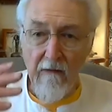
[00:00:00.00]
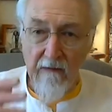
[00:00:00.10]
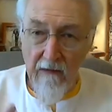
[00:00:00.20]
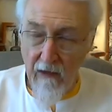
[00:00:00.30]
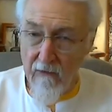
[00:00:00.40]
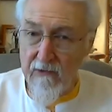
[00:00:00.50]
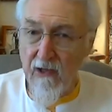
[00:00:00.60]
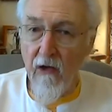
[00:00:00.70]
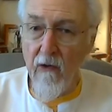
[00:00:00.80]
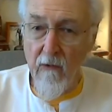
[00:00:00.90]

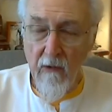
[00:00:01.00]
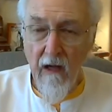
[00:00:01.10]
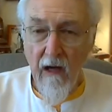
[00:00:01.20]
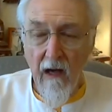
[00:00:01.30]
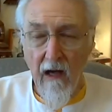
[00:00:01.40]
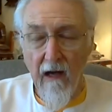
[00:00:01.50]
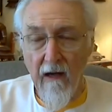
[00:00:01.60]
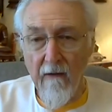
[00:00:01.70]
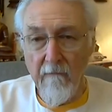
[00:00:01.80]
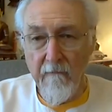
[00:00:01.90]

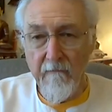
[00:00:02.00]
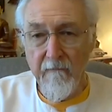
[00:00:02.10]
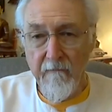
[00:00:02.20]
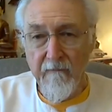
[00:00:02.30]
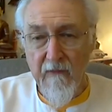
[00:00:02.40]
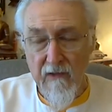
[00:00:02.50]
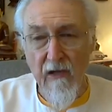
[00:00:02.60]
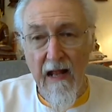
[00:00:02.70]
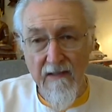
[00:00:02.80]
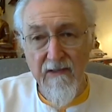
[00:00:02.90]
Um, so
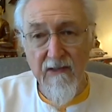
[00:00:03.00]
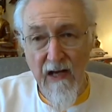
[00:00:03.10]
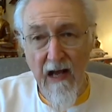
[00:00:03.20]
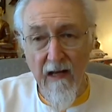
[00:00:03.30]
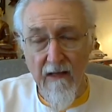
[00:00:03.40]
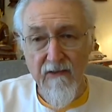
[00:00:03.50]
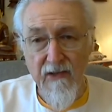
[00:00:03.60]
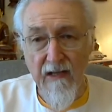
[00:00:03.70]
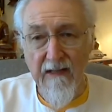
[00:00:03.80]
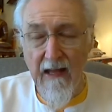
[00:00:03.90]
that's the challenge,
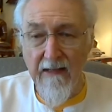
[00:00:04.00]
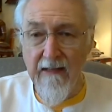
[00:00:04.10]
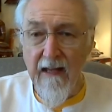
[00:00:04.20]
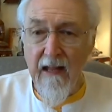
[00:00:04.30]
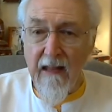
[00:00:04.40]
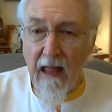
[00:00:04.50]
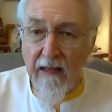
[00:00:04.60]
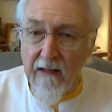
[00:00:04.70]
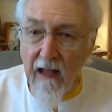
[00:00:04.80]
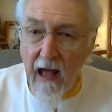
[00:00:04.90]
and
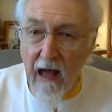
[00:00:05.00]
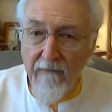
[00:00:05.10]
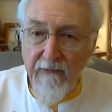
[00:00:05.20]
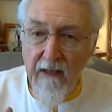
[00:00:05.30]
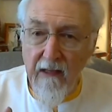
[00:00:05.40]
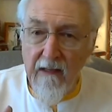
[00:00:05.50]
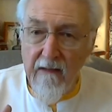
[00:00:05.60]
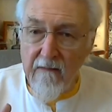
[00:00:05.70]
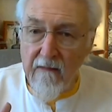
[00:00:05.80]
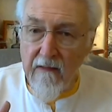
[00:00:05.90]
you have
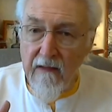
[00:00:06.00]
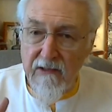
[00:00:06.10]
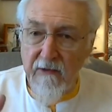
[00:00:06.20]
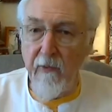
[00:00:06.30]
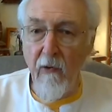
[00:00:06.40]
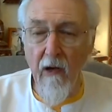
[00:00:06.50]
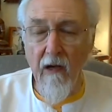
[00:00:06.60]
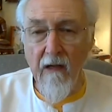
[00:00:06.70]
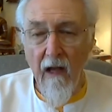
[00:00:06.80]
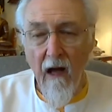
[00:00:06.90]
the
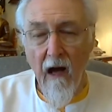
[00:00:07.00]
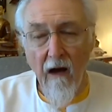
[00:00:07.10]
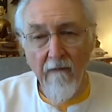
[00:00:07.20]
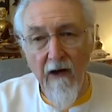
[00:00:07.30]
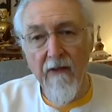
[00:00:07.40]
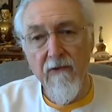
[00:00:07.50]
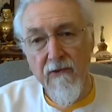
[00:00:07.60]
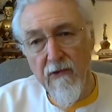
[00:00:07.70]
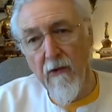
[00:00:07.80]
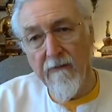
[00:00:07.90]
support of
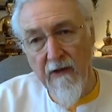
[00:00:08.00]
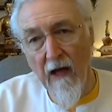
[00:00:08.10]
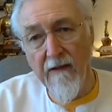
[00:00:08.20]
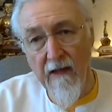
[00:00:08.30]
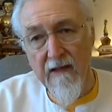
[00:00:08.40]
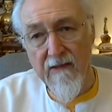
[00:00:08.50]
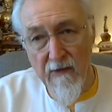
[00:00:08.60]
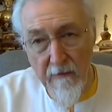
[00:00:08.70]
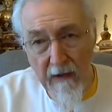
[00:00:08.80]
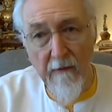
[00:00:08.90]
others who have done this
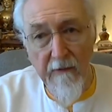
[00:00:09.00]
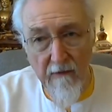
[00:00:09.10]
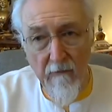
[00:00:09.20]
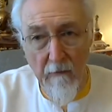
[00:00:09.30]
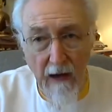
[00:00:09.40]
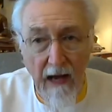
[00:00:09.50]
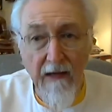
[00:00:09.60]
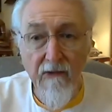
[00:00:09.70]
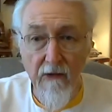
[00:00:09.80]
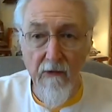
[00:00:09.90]
to be able to
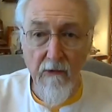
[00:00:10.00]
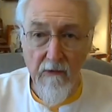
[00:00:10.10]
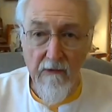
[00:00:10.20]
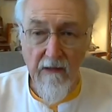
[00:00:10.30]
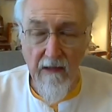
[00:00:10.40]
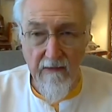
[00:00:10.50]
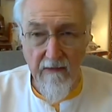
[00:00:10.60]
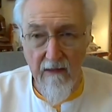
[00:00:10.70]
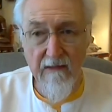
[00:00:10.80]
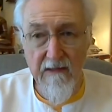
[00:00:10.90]
remind you that
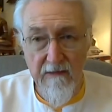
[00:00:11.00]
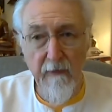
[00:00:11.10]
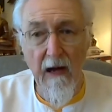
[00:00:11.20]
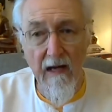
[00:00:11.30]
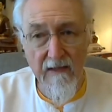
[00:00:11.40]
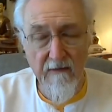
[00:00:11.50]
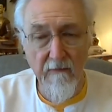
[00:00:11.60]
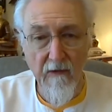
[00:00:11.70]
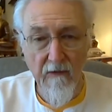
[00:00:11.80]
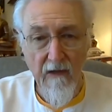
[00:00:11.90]
this is
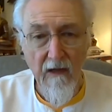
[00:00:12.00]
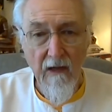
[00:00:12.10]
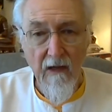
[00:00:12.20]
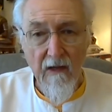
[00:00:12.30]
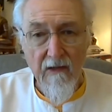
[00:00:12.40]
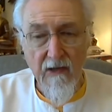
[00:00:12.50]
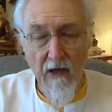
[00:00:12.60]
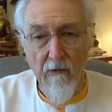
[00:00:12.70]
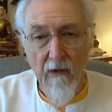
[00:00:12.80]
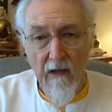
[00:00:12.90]
possible.
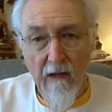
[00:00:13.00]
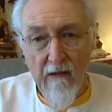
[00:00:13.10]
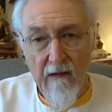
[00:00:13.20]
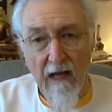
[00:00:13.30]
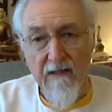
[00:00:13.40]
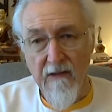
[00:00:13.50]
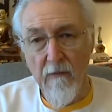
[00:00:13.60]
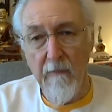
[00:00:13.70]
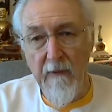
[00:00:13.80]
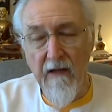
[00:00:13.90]
So yes, it
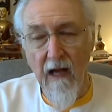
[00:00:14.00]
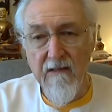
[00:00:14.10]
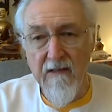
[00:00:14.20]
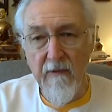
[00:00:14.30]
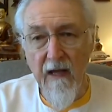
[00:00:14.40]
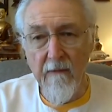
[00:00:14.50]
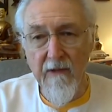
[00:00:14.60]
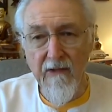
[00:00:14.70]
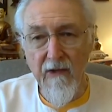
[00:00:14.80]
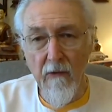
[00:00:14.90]
would be nice to be
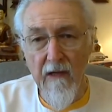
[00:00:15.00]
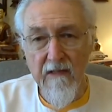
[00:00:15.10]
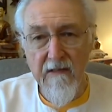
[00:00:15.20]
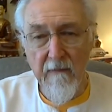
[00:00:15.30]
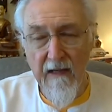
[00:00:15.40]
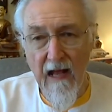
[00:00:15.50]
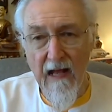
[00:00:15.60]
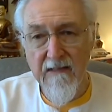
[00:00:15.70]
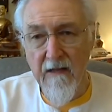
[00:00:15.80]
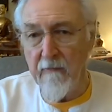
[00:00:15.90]
able to do it as a
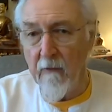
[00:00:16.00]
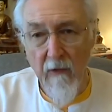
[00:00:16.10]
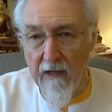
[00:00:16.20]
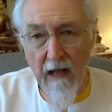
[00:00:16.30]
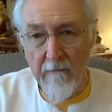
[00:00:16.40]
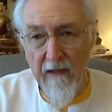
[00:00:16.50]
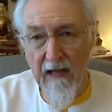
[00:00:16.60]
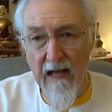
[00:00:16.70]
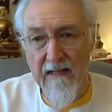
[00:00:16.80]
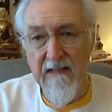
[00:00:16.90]
monastic, but we're not
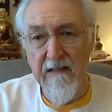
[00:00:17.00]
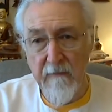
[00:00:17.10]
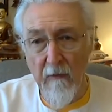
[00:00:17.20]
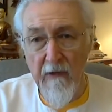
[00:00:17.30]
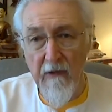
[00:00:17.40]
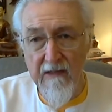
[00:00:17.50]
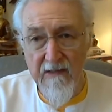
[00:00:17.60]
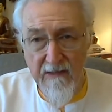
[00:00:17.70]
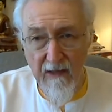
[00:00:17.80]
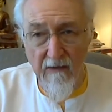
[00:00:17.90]
monastics, but we can
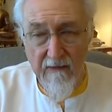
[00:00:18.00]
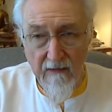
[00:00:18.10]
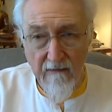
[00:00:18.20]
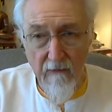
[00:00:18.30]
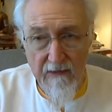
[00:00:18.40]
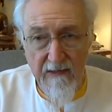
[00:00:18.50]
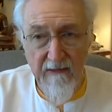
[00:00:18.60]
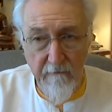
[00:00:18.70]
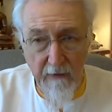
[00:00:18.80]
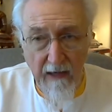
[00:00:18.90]
still
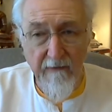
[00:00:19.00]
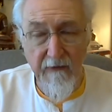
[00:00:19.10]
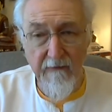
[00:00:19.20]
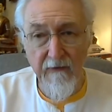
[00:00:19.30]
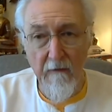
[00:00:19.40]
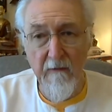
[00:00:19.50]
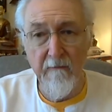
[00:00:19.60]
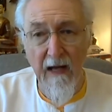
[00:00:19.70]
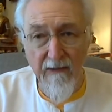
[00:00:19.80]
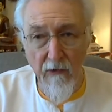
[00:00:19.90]
receive benefit from it
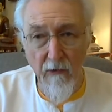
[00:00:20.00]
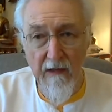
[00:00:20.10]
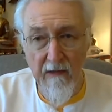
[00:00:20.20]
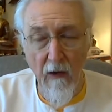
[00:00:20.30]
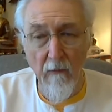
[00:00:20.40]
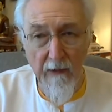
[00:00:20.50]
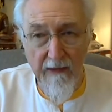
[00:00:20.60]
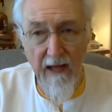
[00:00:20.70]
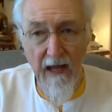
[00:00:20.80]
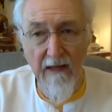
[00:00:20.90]
by doing what we
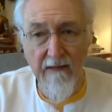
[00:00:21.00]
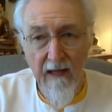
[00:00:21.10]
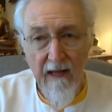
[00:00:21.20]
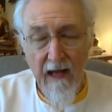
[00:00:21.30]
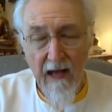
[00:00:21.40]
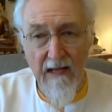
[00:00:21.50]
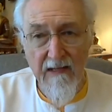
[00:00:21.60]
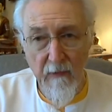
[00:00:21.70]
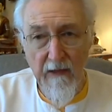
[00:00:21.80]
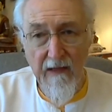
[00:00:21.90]
can
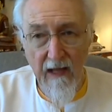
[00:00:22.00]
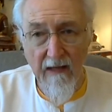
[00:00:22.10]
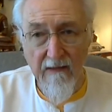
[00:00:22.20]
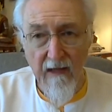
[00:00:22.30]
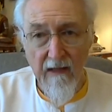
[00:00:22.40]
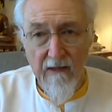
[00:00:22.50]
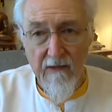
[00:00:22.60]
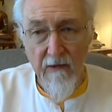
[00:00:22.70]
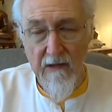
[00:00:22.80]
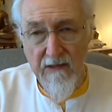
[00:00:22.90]
as we can
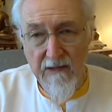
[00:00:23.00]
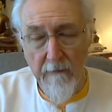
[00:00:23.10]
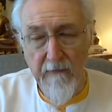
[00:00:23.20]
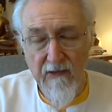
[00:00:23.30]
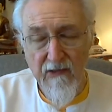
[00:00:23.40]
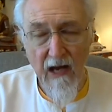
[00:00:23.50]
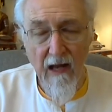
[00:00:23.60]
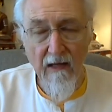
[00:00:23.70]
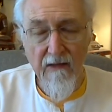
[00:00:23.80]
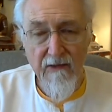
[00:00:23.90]
to accept the
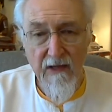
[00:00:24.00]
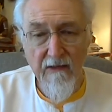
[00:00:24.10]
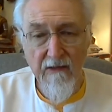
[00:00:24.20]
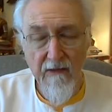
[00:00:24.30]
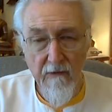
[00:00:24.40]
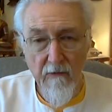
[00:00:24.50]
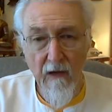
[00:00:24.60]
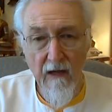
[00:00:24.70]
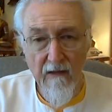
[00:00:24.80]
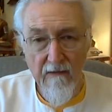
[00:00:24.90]
challenge and
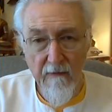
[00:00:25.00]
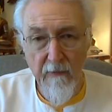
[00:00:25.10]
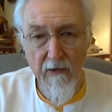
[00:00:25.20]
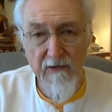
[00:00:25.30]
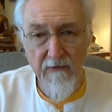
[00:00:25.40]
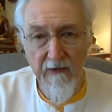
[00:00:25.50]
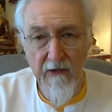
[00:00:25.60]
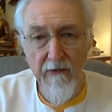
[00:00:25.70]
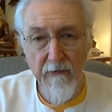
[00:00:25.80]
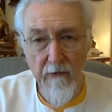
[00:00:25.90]
to
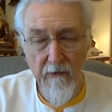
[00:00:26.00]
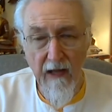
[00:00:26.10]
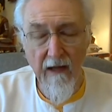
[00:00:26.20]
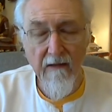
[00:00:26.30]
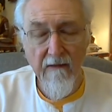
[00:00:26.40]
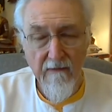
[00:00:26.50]
persevere through that.